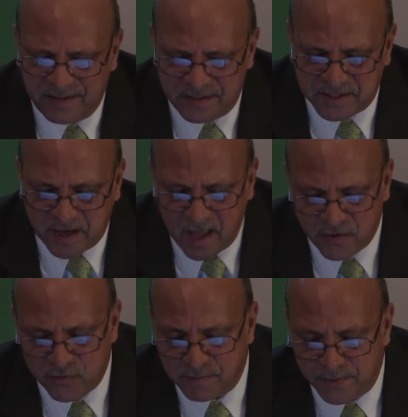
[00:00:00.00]
The
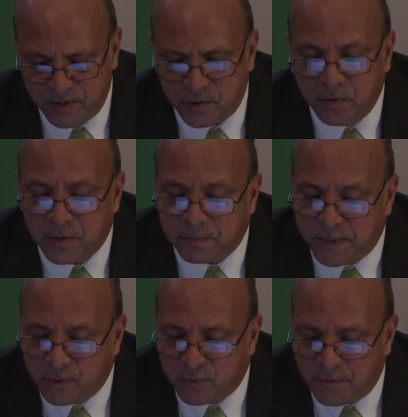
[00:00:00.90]
Sekonic River Bridge was
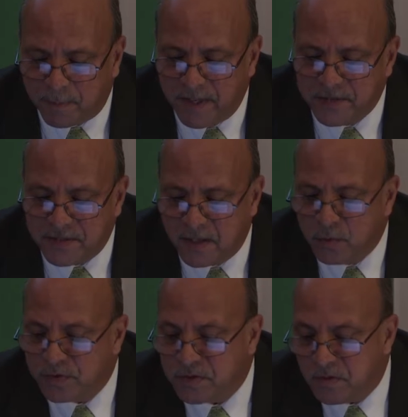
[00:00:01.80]
built to replace the
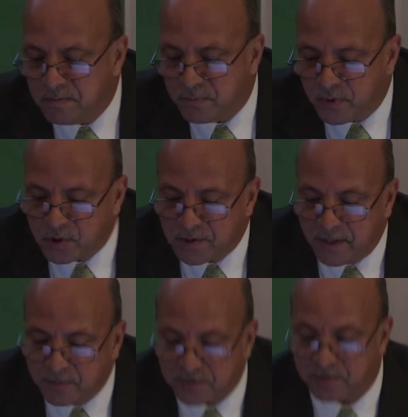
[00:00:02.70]
old stone bridge
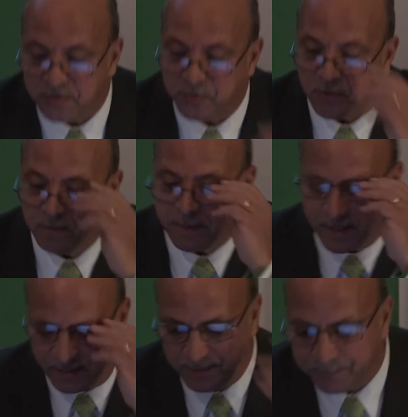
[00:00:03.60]
that was destroyed
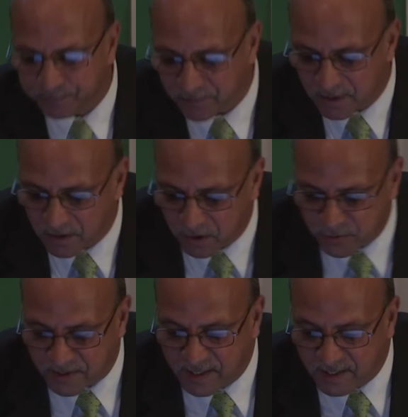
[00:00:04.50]
by
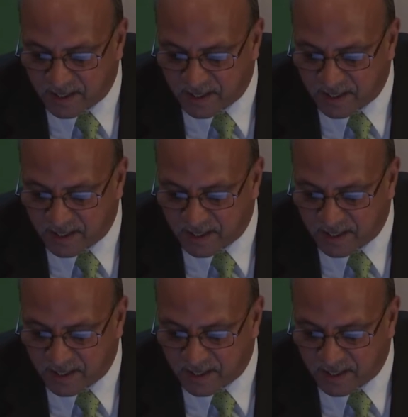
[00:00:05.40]
Hurricane